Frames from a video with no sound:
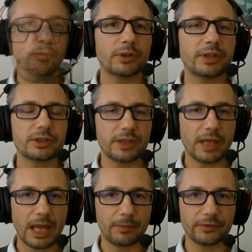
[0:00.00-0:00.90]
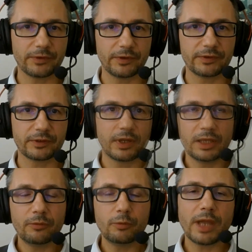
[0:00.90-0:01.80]
What actually happens is that
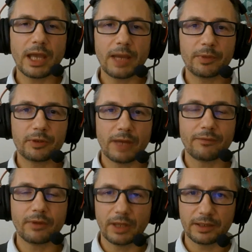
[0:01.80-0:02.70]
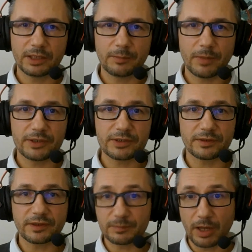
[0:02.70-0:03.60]
if we happen to have a landing page
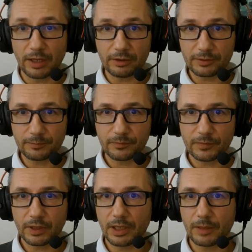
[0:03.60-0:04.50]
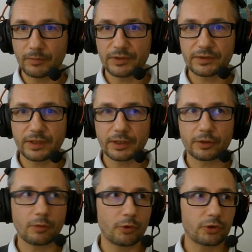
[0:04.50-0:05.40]
that expired, let's take a
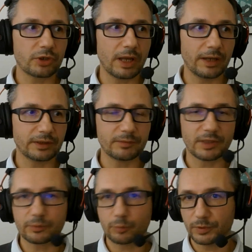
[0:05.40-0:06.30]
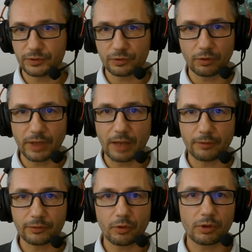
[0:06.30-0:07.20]
commercial item that's been sold
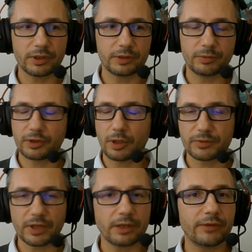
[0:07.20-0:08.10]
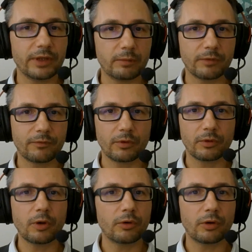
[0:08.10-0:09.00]
out, or it becomes unavailable
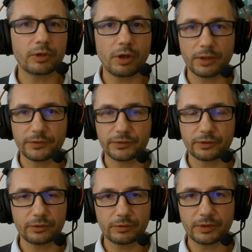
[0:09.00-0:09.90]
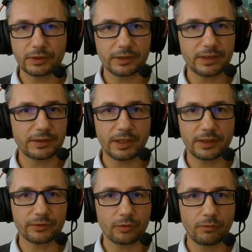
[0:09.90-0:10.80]
or a concert, that gig
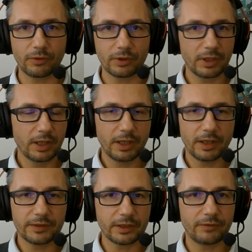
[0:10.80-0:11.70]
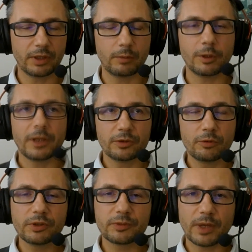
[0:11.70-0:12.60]
is over, it's unavailable. In
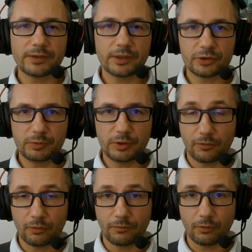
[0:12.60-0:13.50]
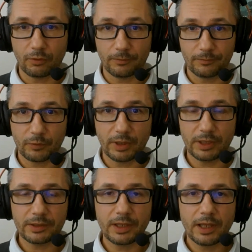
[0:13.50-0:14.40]
Google's mind, that should be a 404,
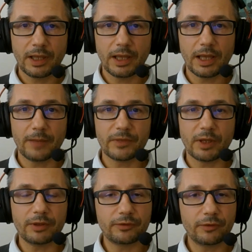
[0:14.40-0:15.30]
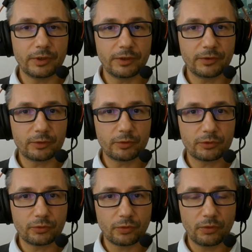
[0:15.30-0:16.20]
right? Now, if it
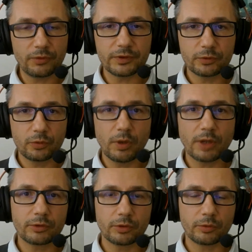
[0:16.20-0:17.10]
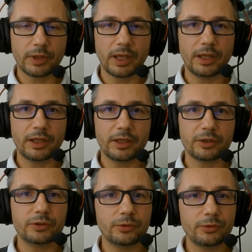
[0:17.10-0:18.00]
returns to 200 OK,
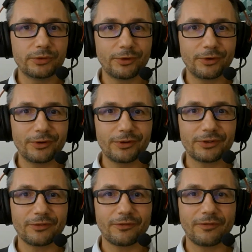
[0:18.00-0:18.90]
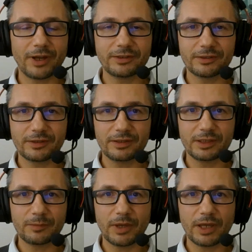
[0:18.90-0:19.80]
users find that
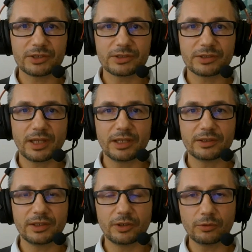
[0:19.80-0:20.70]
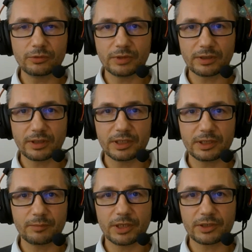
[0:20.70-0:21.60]
landing page, they go to that
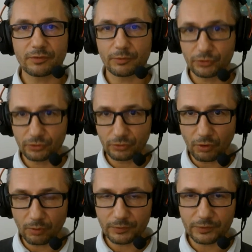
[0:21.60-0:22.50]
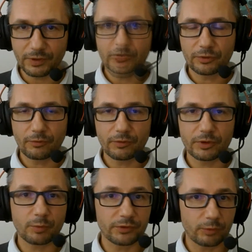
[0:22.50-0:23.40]
landing page from SERPs, the server
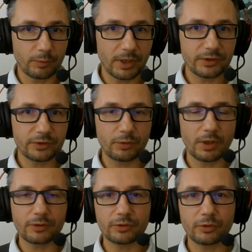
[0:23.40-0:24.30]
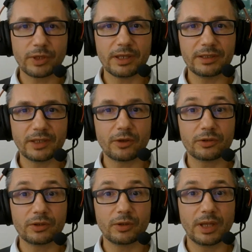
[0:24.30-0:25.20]
response remains 200 OK, yet
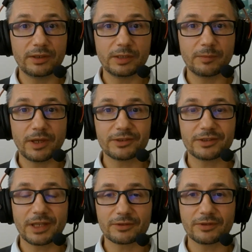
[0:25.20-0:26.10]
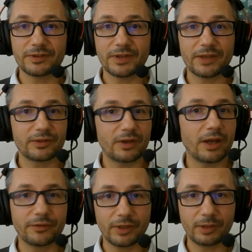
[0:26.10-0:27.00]
on the landing page, it actually says
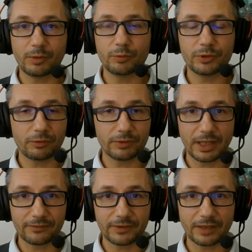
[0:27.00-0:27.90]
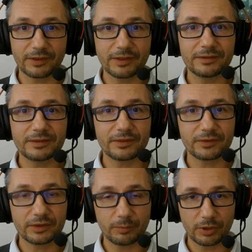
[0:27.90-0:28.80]
unavailable, we don't have that.
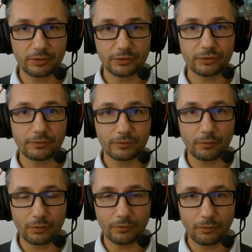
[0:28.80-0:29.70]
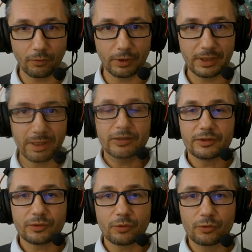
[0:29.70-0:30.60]
That's a typical soft 404.
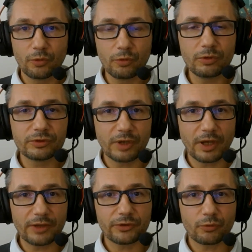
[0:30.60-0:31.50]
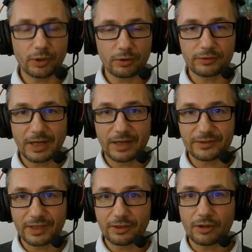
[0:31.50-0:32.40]
So Google does
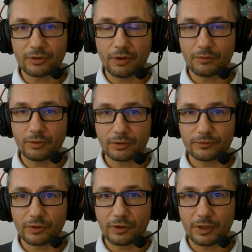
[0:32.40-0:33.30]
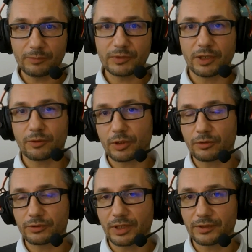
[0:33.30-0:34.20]
recognize that an awful lot of time. They
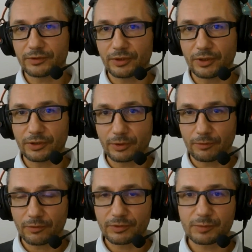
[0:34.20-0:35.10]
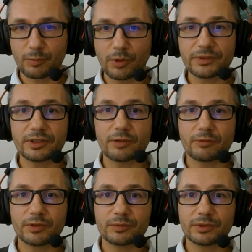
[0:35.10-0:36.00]
recognize the server response and they
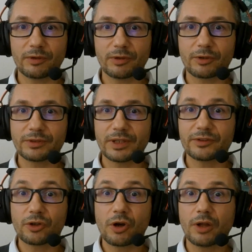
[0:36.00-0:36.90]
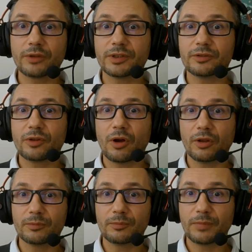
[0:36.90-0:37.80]
recognize the content
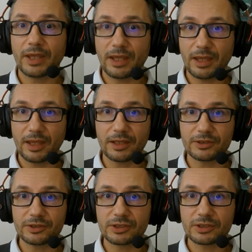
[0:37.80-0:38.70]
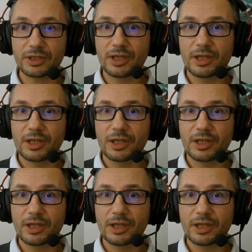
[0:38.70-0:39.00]
on page.